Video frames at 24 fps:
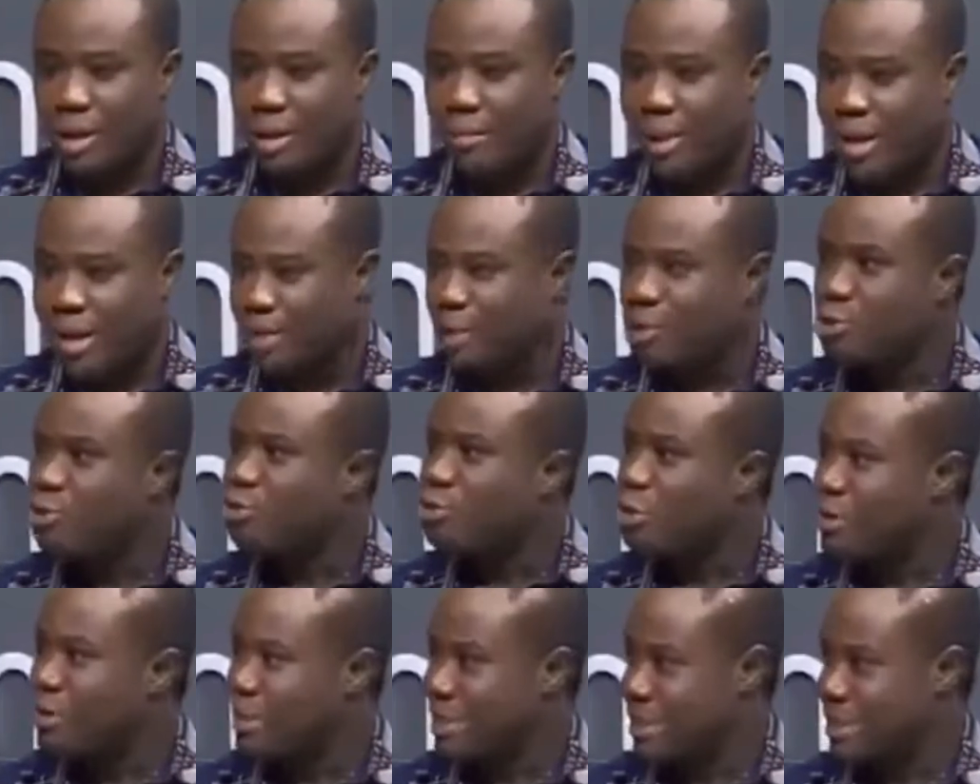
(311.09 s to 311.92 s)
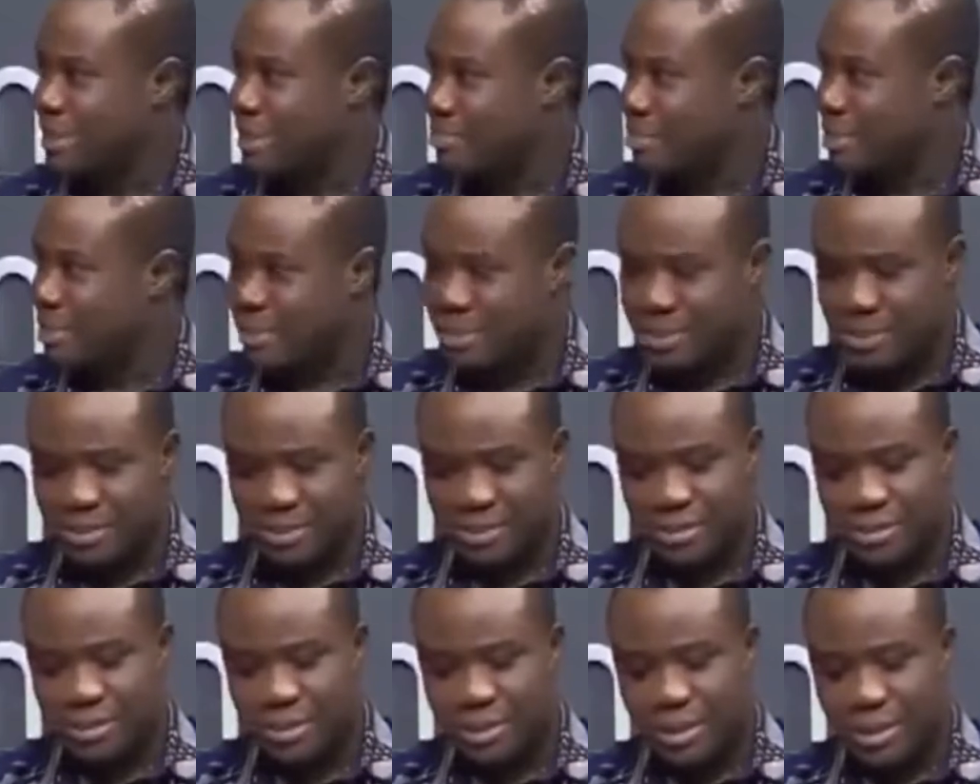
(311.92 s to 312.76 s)
But you know what has happened?
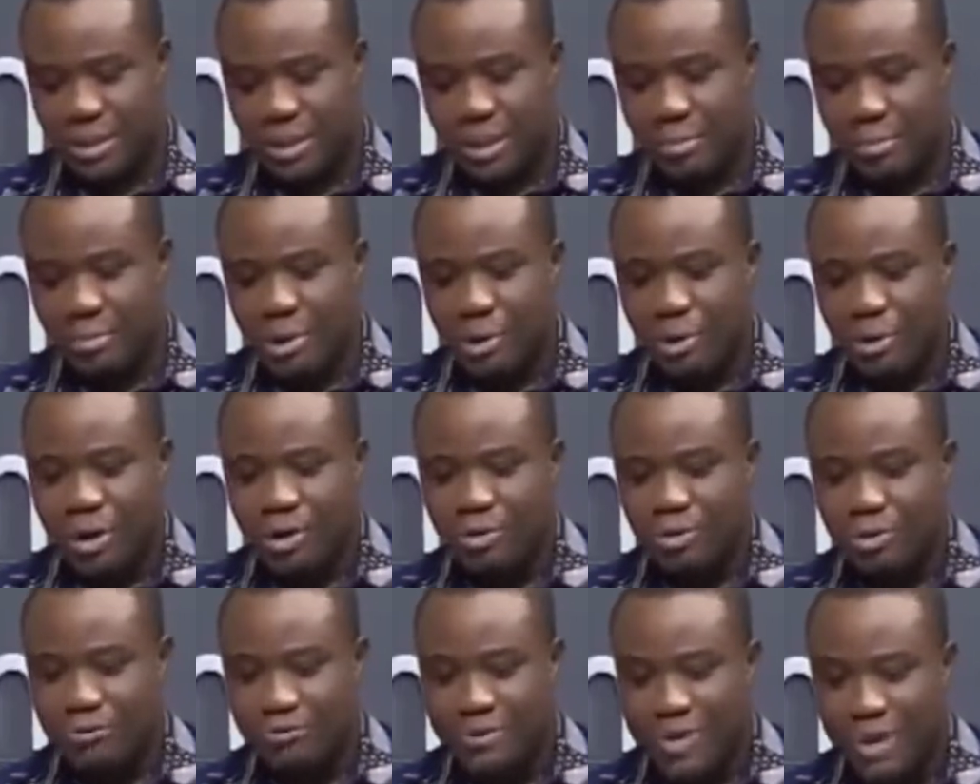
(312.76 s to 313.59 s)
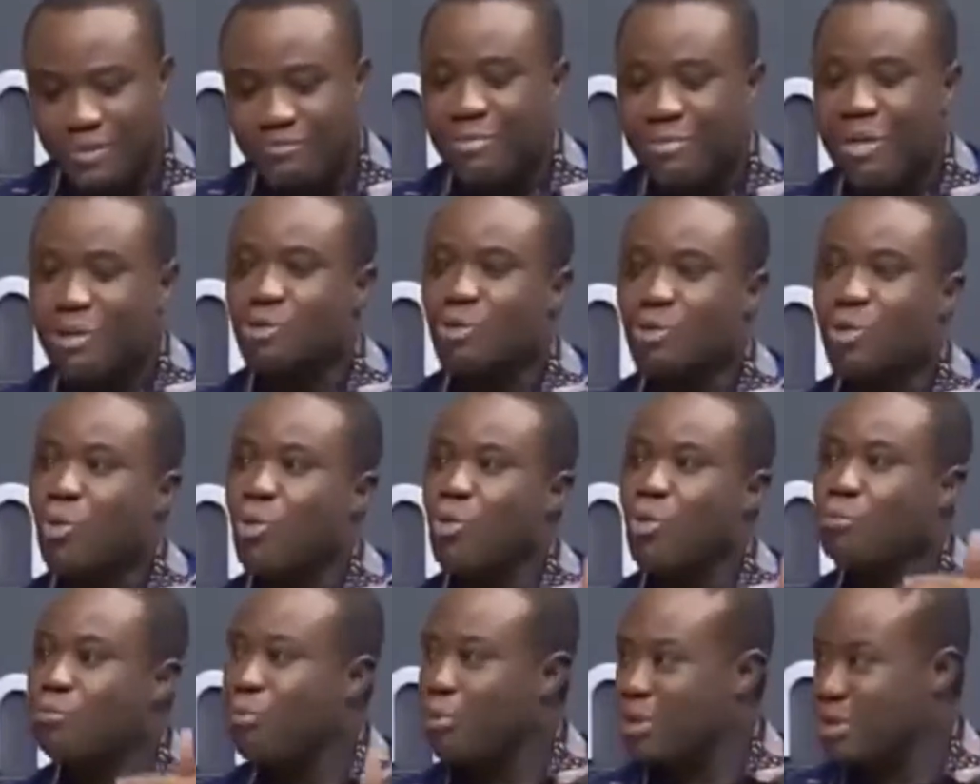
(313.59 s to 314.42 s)
Because of government's
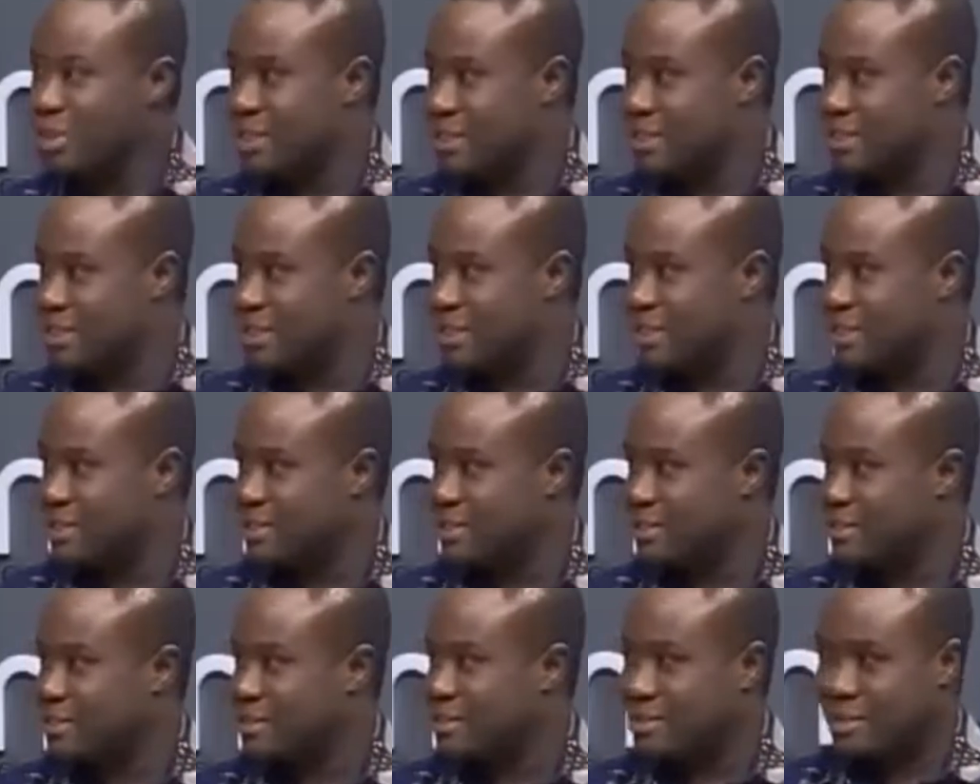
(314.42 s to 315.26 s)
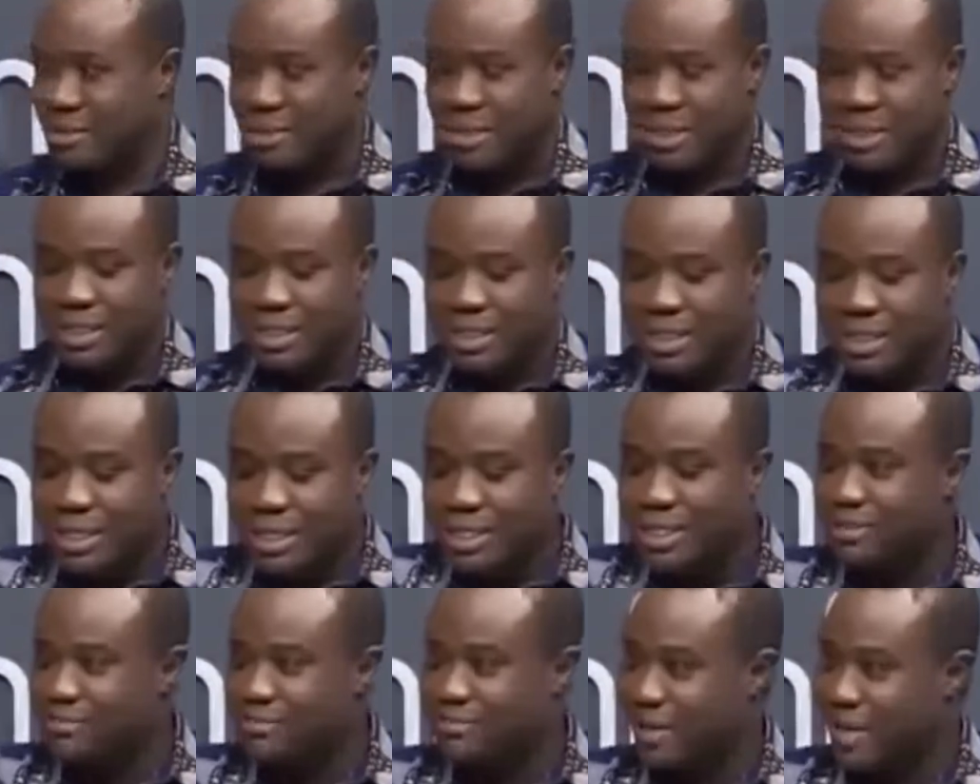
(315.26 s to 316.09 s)
own policy,
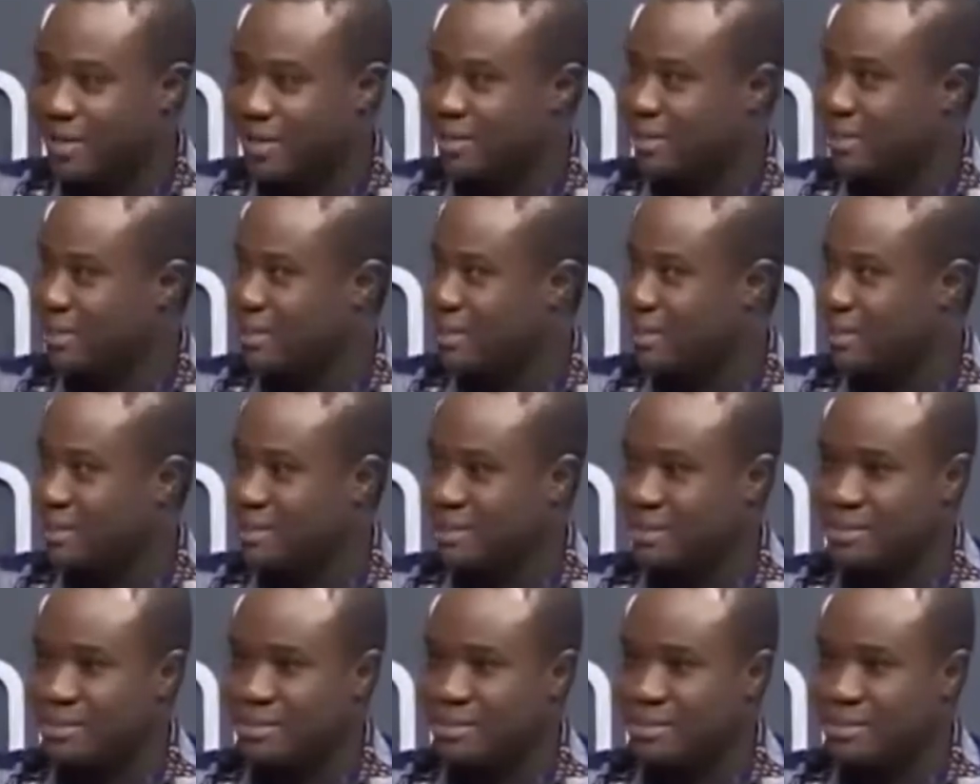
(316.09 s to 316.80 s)
these funds